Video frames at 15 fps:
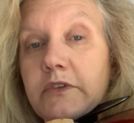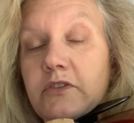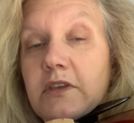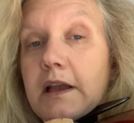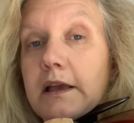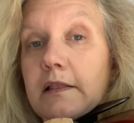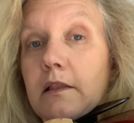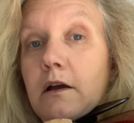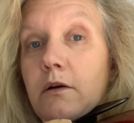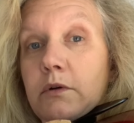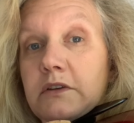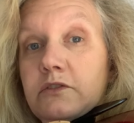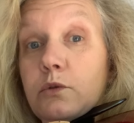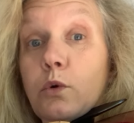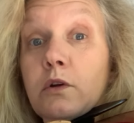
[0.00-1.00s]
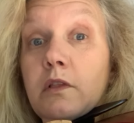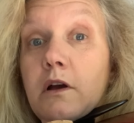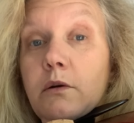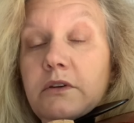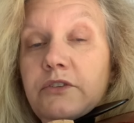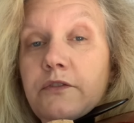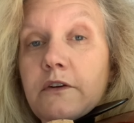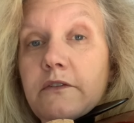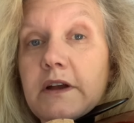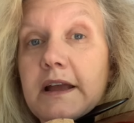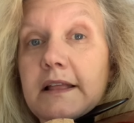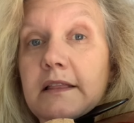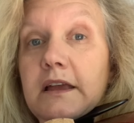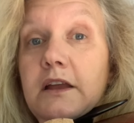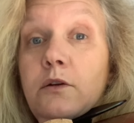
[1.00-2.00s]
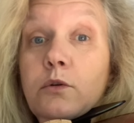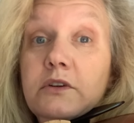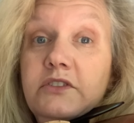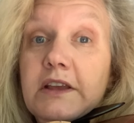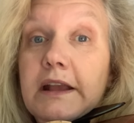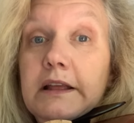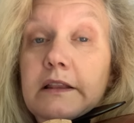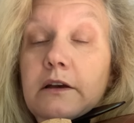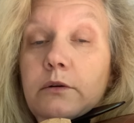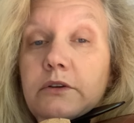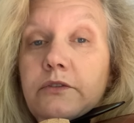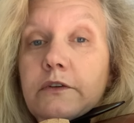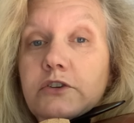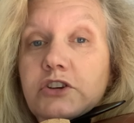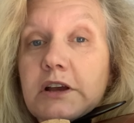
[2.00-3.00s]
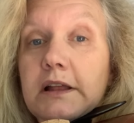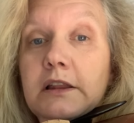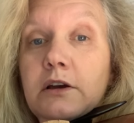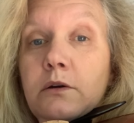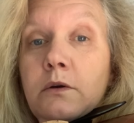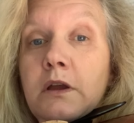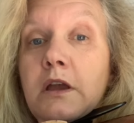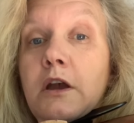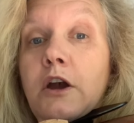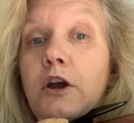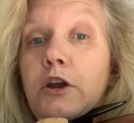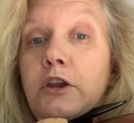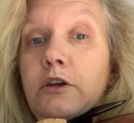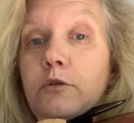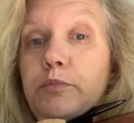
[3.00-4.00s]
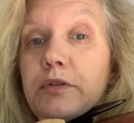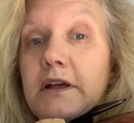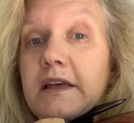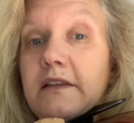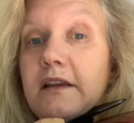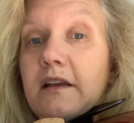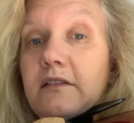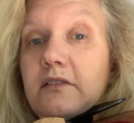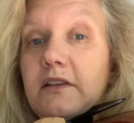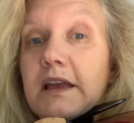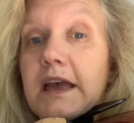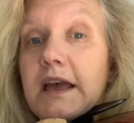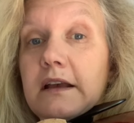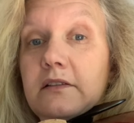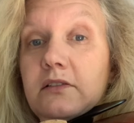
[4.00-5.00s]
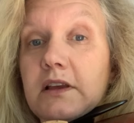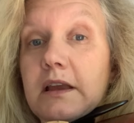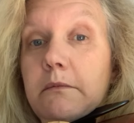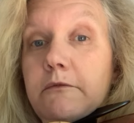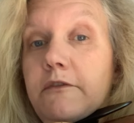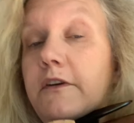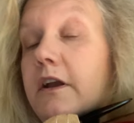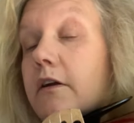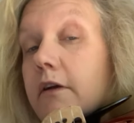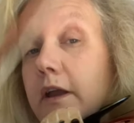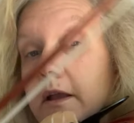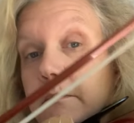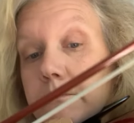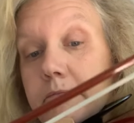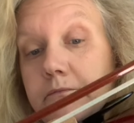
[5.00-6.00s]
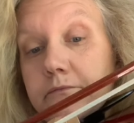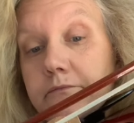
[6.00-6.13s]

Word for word: second lowest or lowest for violin or second lowest for cello, you play the exact same fingering.